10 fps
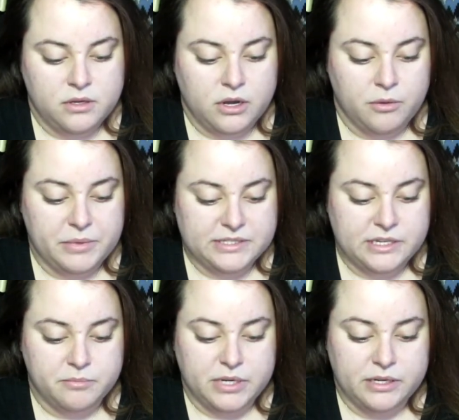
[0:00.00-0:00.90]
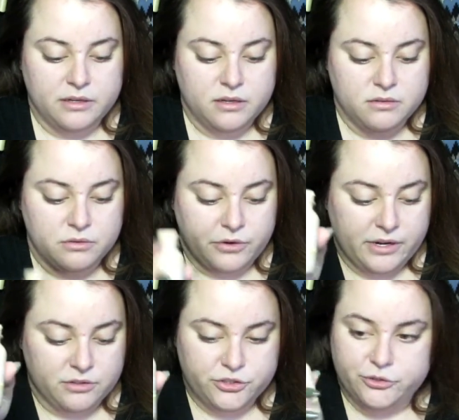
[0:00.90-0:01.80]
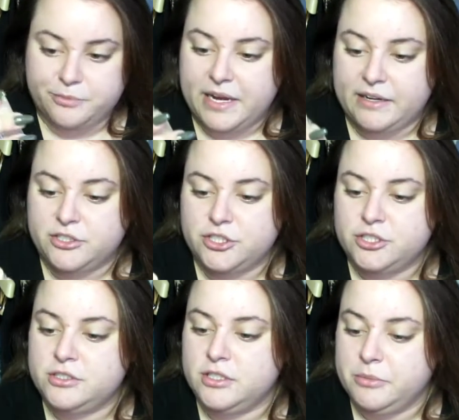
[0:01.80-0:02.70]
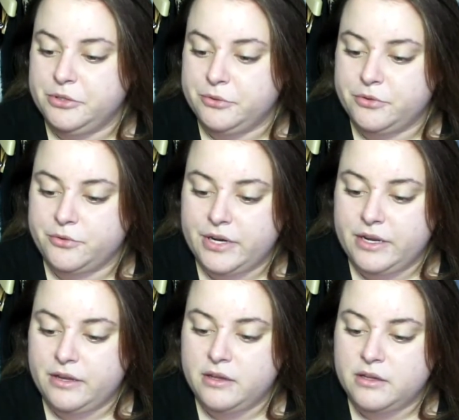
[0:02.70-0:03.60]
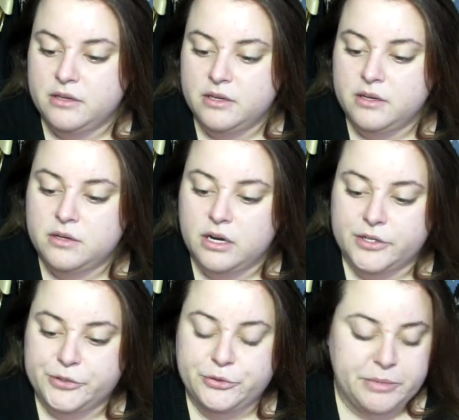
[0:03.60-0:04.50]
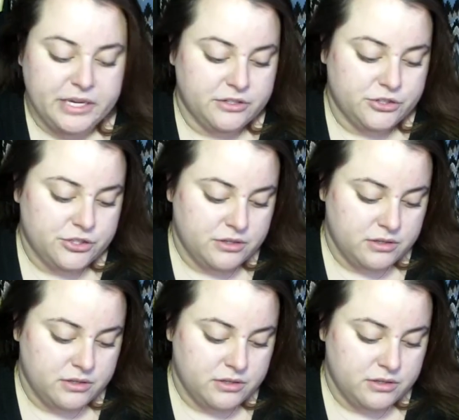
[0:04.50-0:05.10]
gonna take my L'Oreal True Match W3 Nude Beige.